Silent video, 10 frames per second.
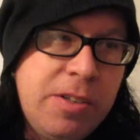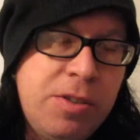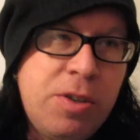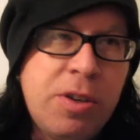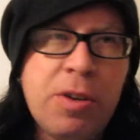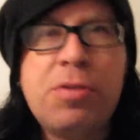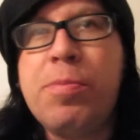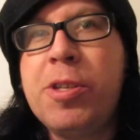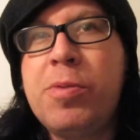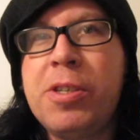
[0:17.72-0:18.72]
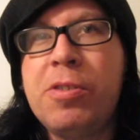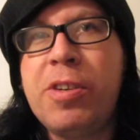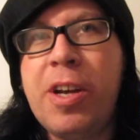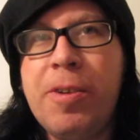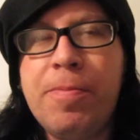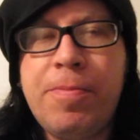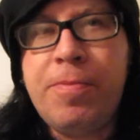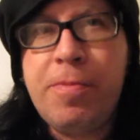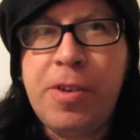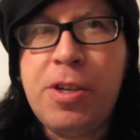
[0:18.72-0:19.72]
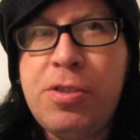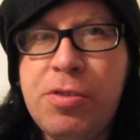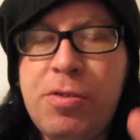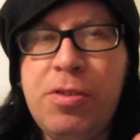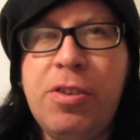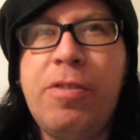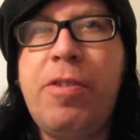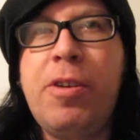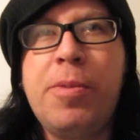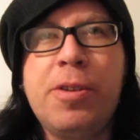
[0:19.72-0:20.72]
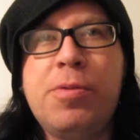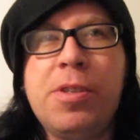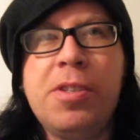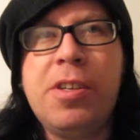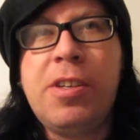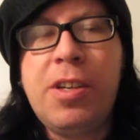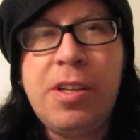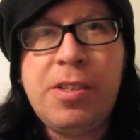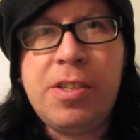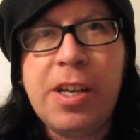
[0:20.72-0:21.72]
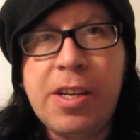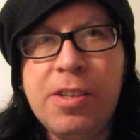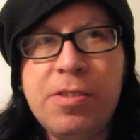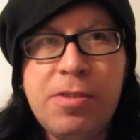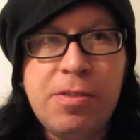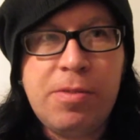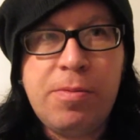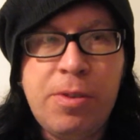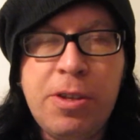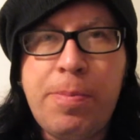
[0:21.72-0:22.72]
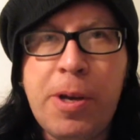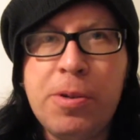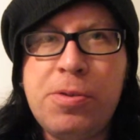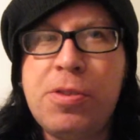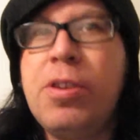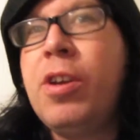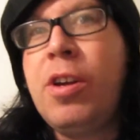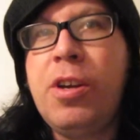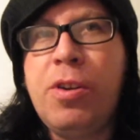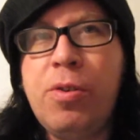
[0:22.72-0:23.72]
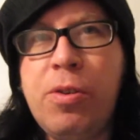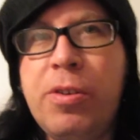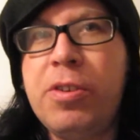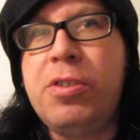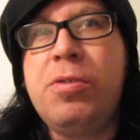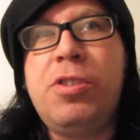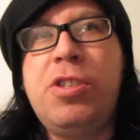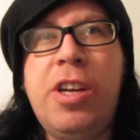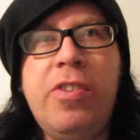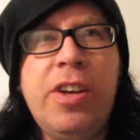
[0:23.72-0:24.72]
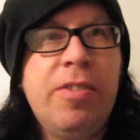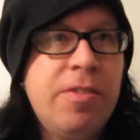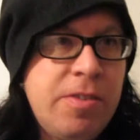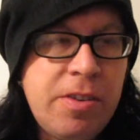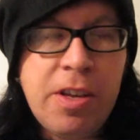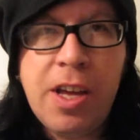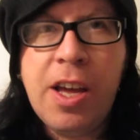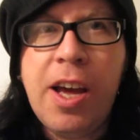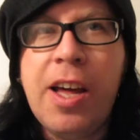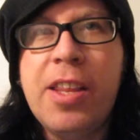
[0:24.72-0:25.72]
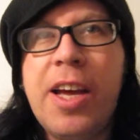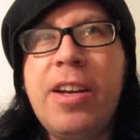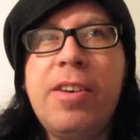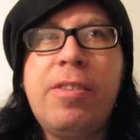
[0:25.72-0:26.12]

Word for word: is you gotta go to my Twitter account. First, you gotta follow me on Twitter. Second, on the post, all you gotta do is share it. And then,